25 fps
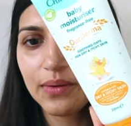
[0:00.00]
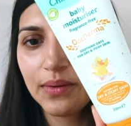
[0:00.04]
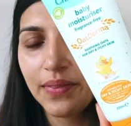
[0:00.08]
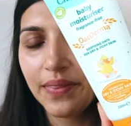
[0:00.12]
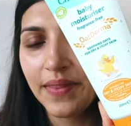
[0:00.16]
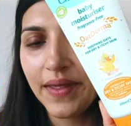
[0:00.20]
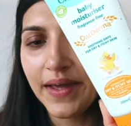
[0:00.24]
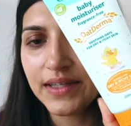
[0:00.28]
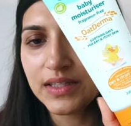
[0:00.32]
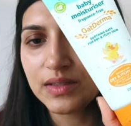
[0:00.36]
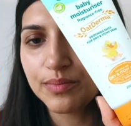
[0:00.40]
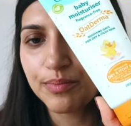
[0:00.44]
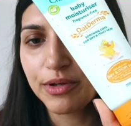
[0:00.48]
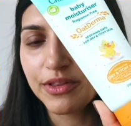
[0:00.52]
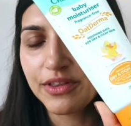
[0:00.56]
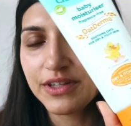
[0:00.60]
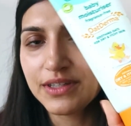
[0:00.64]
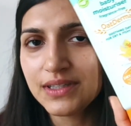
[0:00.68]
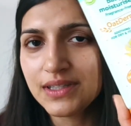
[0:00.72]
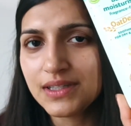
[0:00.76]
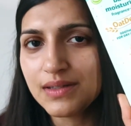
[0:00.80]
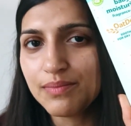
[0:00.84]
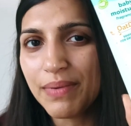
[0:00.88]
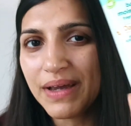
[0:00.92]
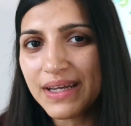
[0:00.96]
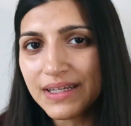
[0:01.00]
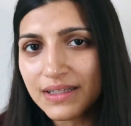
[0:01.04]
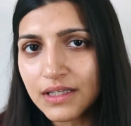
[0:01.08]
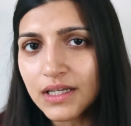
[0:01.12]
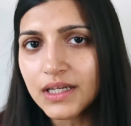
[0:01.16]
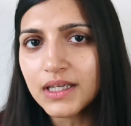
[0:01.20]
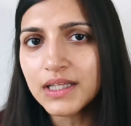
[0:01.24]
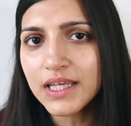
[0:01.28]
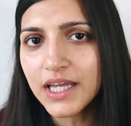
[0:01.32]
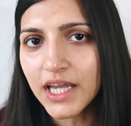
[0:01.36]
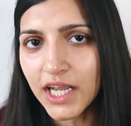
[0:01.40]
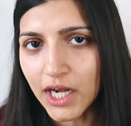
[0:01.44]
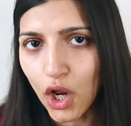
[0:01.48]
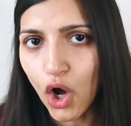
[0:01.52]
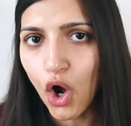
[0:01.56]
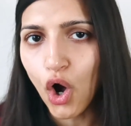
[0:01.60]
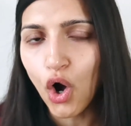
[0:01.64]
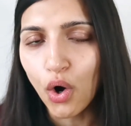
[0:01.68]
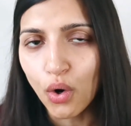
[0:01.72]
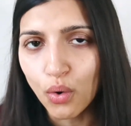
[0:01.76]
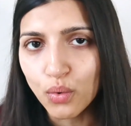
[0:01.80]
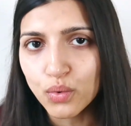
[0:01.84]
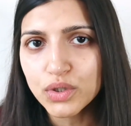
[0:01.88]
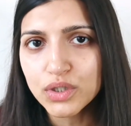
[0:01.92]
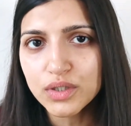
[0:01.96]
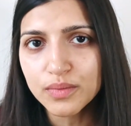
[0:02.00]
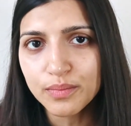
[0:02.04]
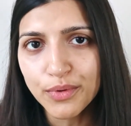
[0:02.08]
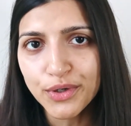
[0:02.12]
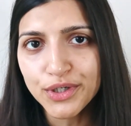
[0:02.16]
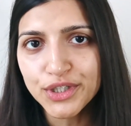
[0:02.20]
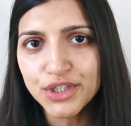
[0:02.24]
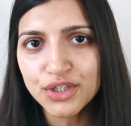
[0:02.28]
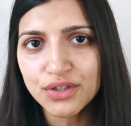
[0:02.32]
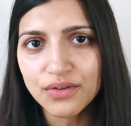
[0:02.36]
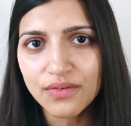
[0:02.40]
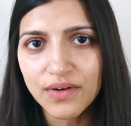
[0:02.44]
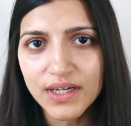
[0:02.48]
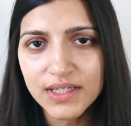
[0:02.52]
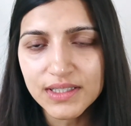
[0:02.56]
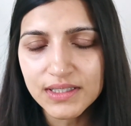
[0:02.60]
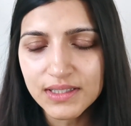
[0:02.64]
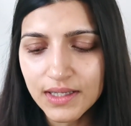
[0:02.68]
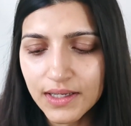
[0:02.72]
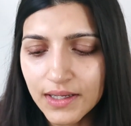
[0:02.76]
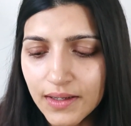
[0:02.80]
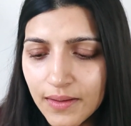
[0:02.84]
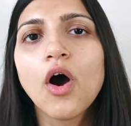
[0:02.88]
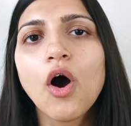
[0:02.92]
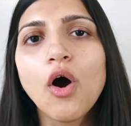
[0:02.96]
on this, but this is basically an oat moisturizer.